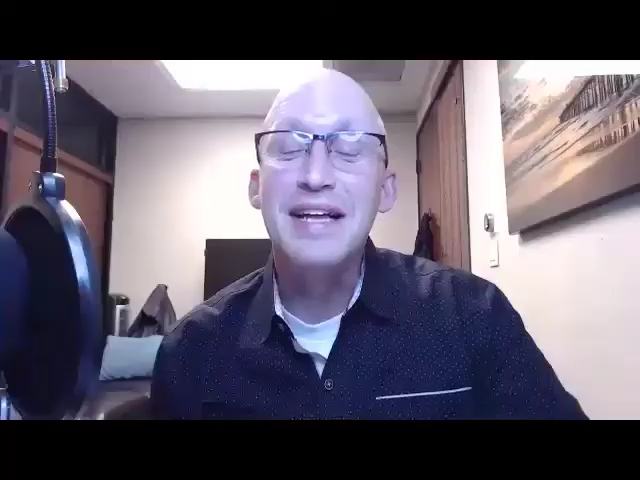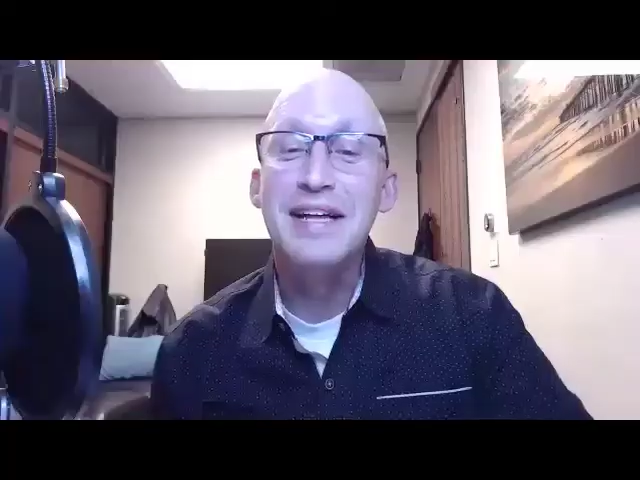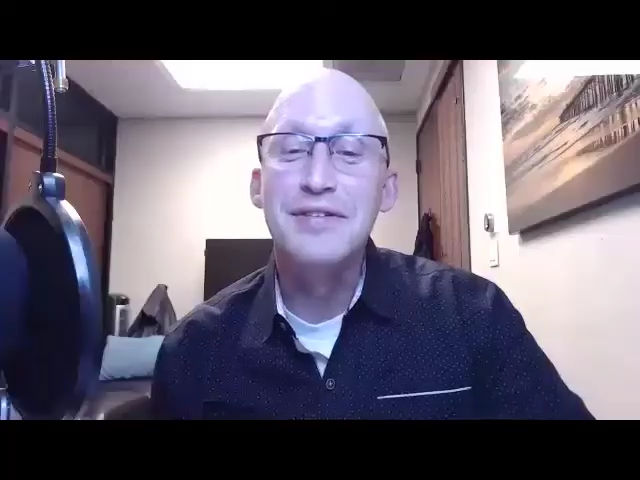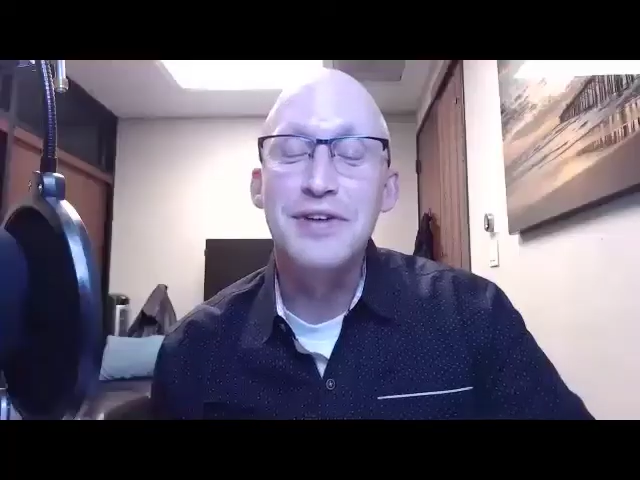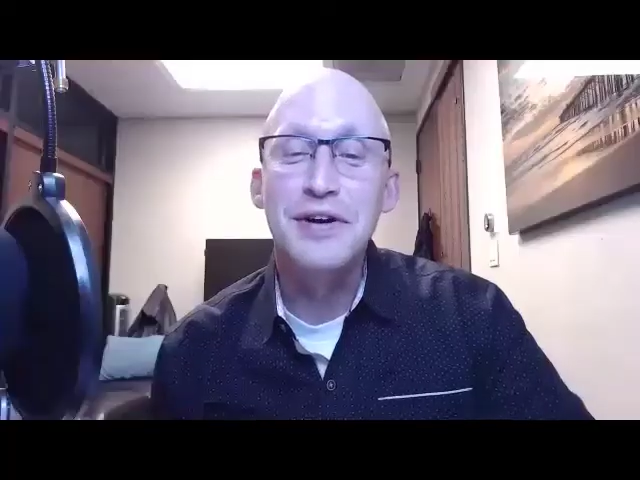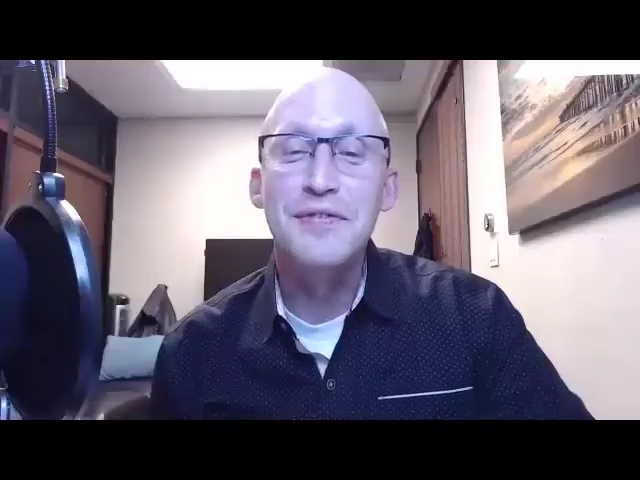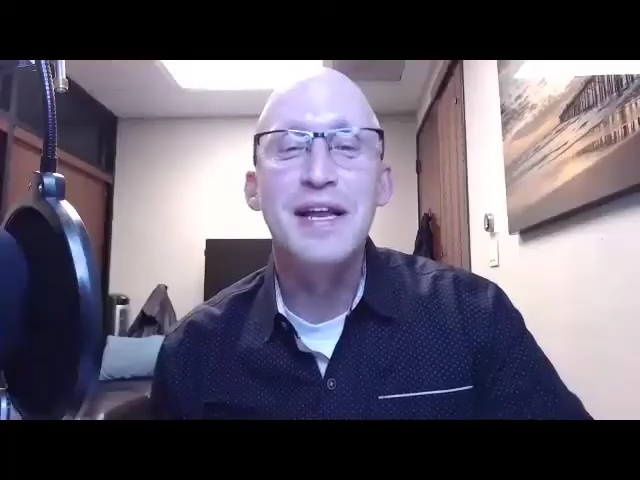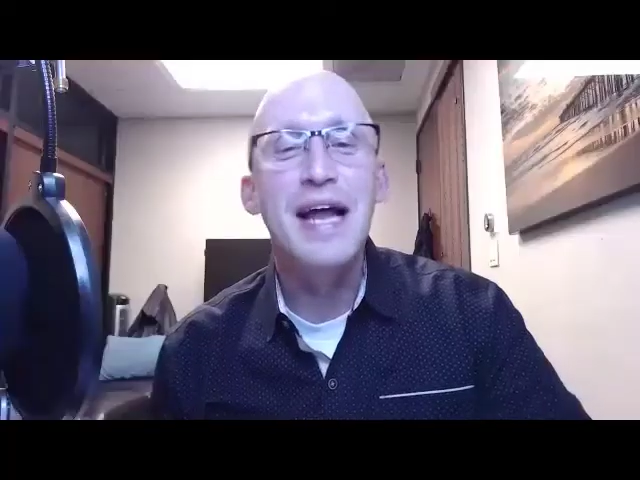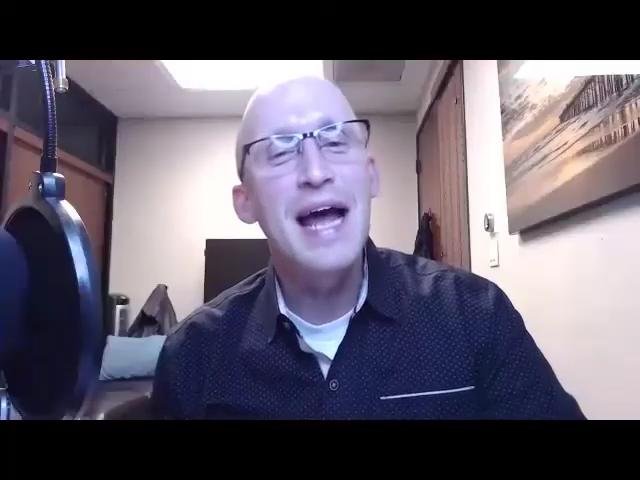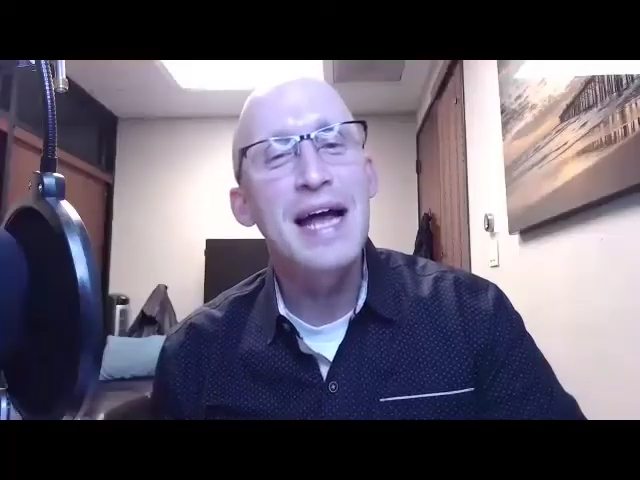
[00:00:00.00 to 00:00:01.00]
then it was hard to,
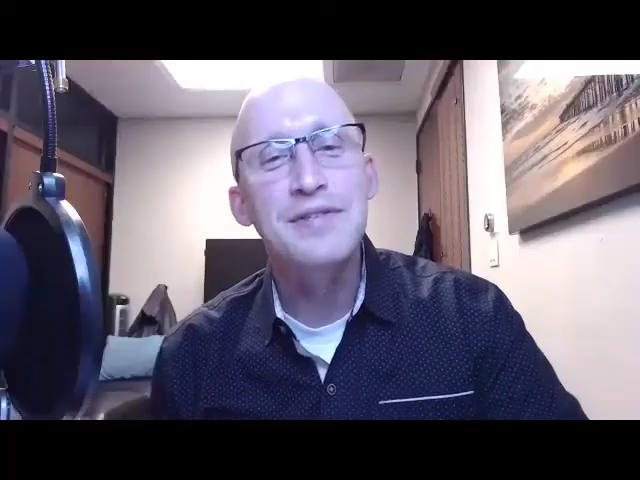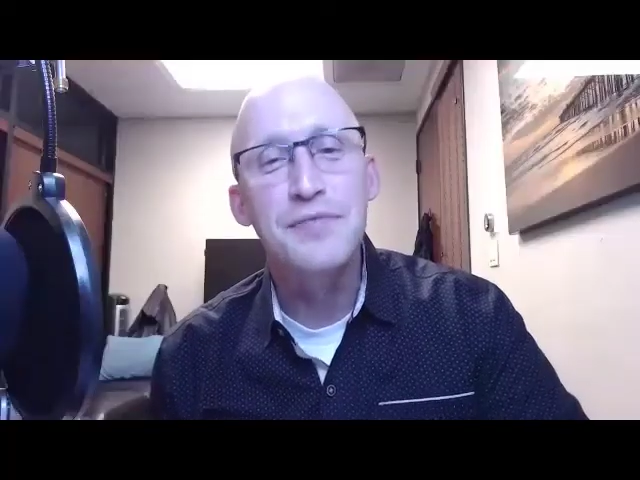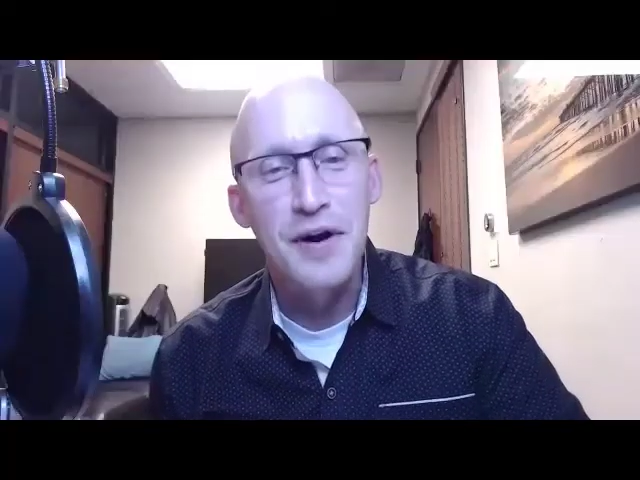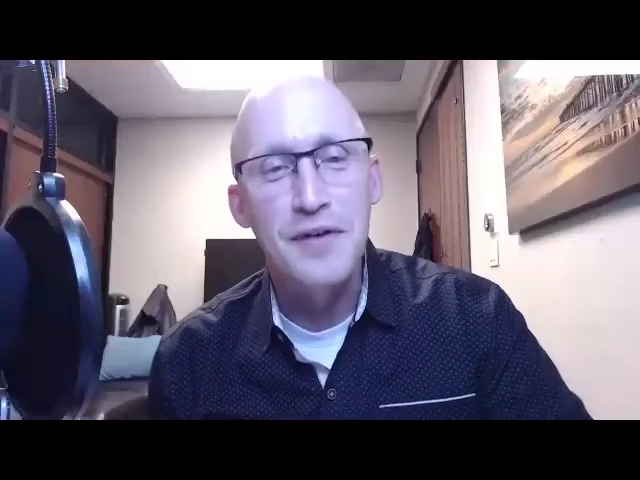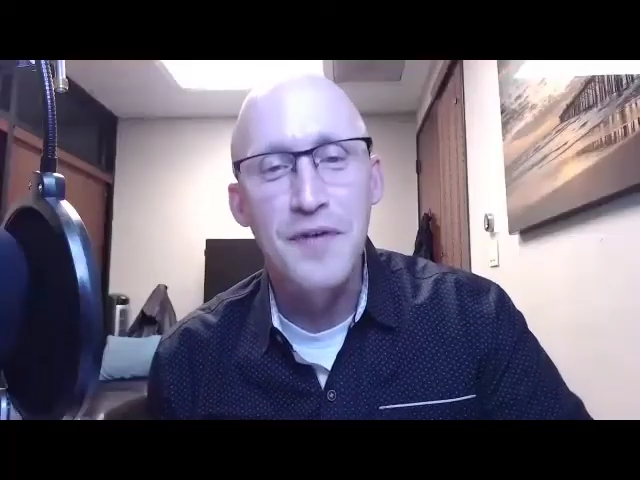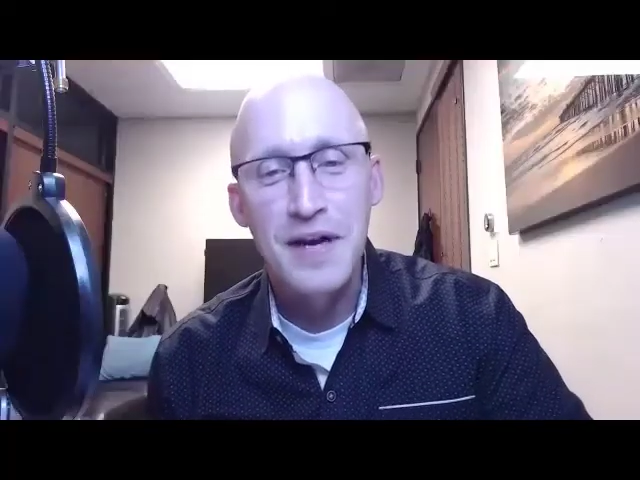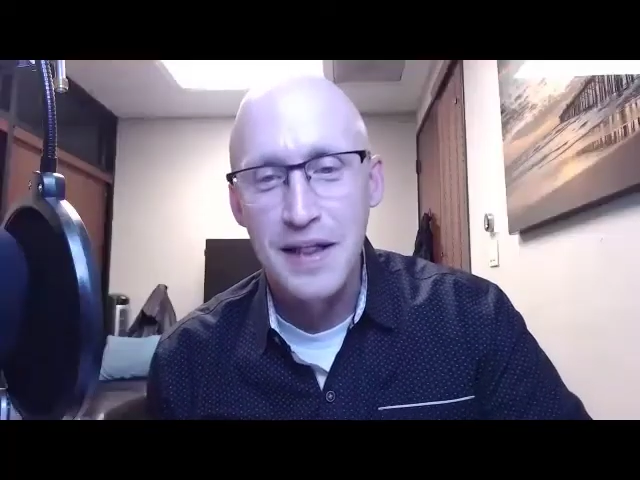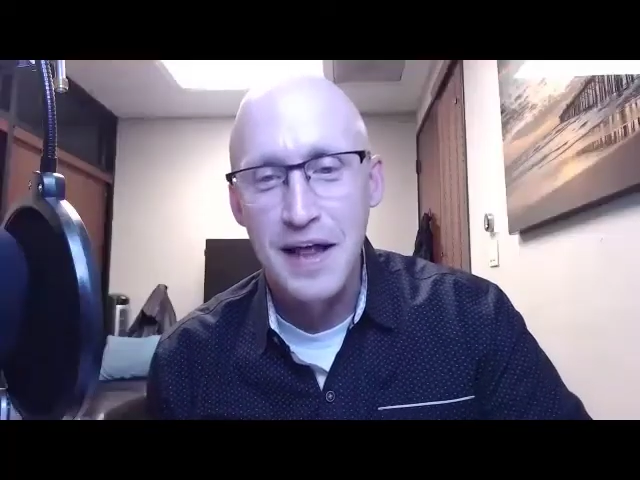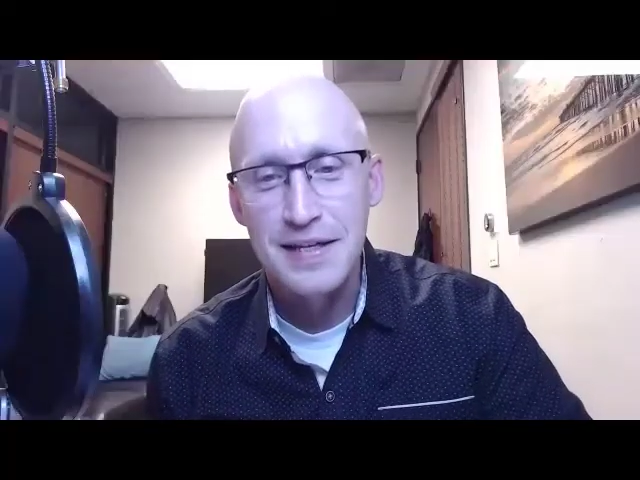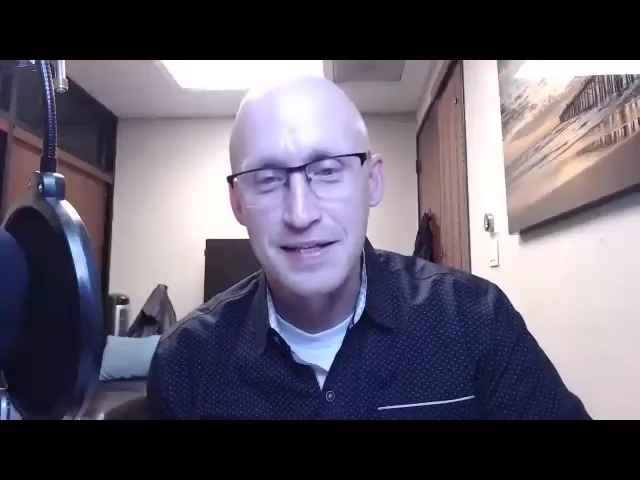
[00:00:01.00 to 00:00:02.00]
and I had some very funny
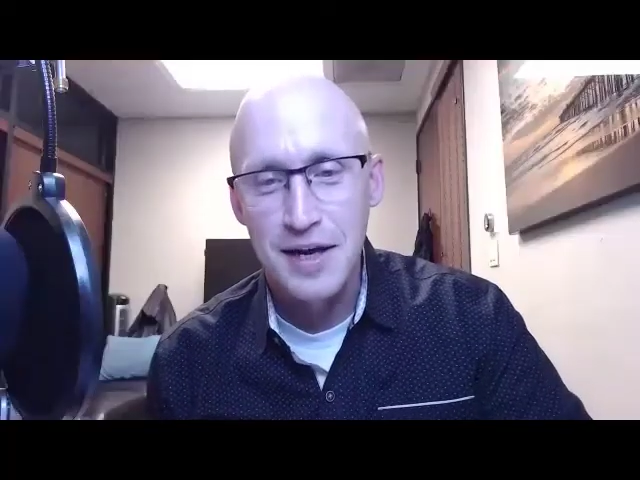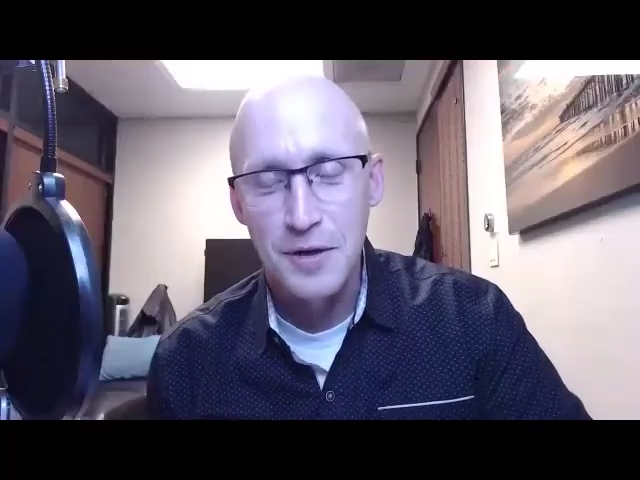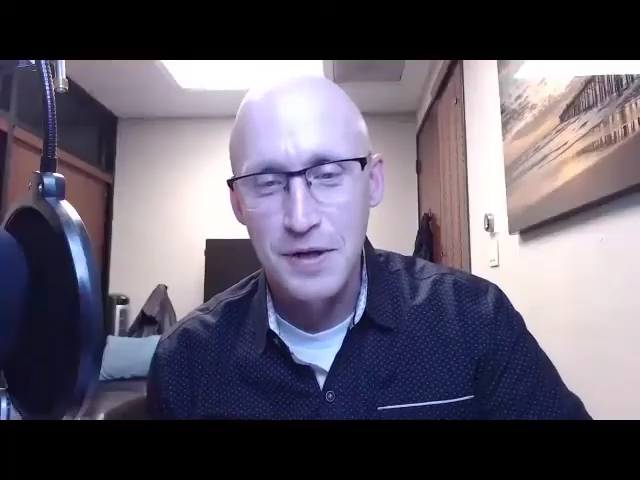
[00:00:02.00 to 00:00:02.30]
lines there,